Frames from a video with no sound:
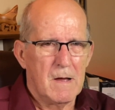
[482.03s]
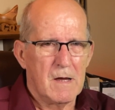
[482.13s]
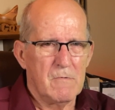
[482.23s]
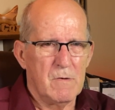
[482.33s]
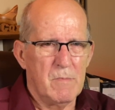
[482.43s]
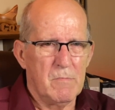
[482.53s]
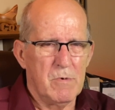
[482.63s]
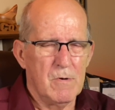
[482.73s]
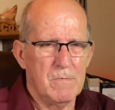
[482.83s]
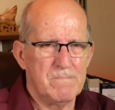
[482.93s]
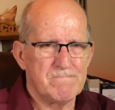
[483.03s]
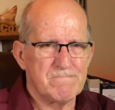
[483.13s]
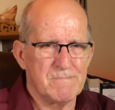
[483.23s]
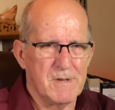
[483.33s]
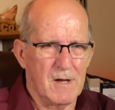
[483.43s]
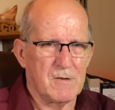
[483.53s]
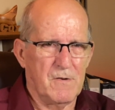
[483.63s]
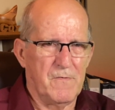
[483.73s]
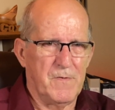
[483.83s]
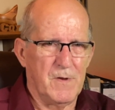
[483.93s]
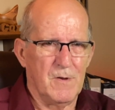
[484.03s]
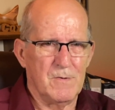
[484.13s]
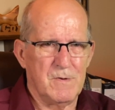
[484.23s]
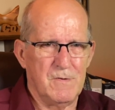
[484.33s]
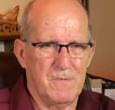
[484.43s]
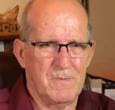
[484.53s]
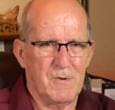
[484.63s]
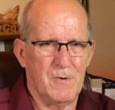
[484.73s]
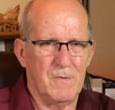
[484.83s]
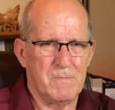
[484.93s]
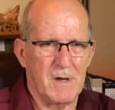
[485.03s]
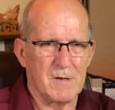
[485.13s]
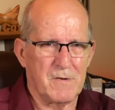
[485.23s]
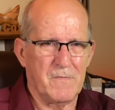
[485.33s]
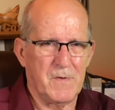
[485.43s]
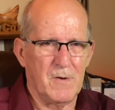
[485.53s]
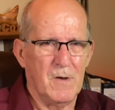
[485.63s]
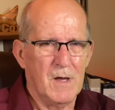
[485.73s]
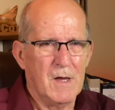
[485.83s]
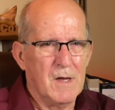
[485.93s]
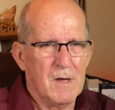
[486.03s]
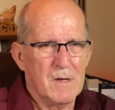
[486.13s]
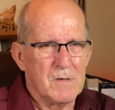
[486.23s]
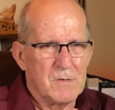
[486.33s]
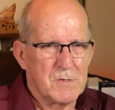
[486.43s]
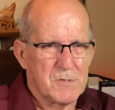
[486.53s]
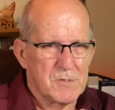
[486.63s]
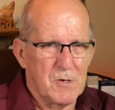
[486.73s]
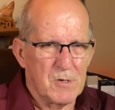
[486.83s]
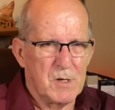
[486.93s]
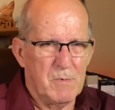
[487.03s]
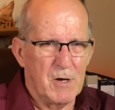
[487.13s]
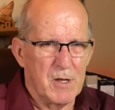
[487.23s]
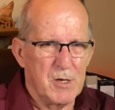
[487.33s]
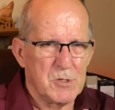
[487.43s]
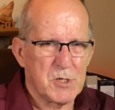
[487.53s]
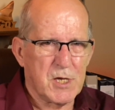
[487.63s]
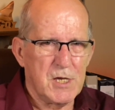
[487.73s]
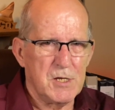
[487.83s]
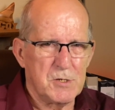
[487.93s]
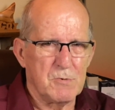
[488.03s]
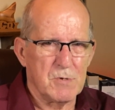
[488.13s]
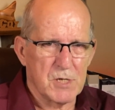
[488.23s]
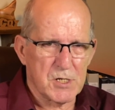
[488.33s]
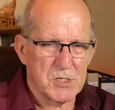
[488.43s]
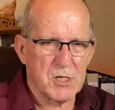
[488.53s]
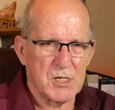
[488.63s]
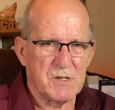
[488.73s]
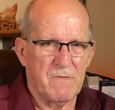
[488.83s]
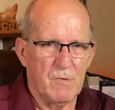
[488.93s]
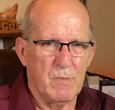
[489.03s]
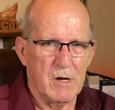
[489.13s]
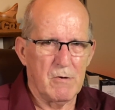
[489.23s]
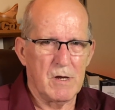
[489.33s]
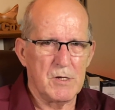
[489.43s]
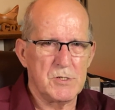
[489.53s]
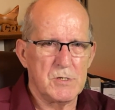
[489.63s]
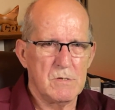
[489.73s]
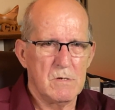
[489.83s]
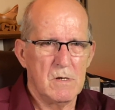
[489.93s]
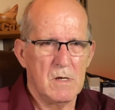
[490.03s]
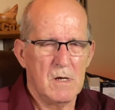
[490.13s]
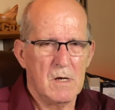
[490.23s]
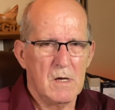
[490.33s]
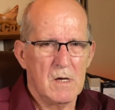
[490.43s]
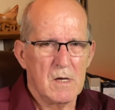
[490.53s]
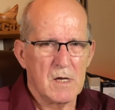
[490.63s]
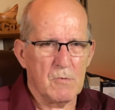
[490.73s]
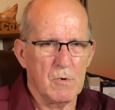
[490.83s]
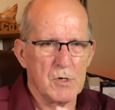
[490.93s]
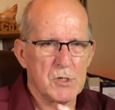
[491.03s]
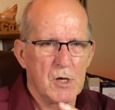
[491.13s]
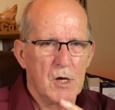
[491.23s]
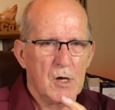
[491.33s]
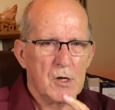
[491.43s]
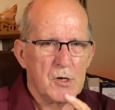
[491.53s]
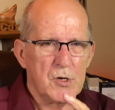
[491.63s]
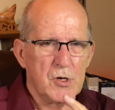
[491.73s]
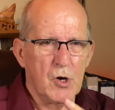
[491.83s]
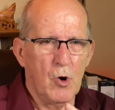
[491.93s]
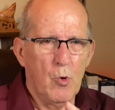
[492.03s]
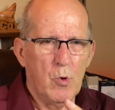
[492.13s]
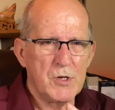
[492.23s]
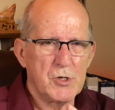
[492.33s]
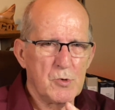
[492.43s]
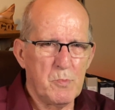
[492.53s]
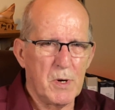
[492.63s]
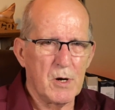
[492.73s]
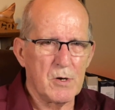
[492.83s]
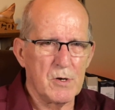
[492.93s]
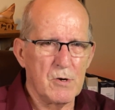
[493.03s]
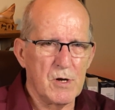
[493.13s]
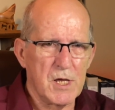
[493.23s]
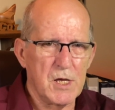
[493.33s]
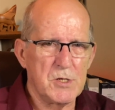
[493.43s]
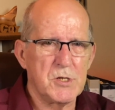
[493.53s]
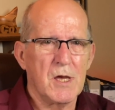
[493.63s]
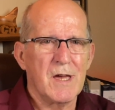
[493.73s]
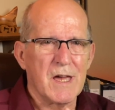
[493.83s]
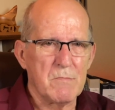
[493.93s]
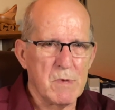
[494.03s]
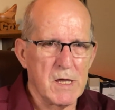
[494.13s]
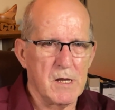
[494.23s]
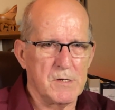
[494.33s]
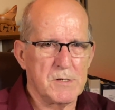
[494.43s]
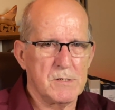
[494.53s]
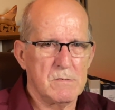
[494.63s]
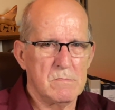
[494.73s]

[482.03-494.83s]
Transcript: I remember Dr. Phil, you've heard of Dr. Phil, talked about his key to a successful marriage. It was, know what your partner needs and meet it.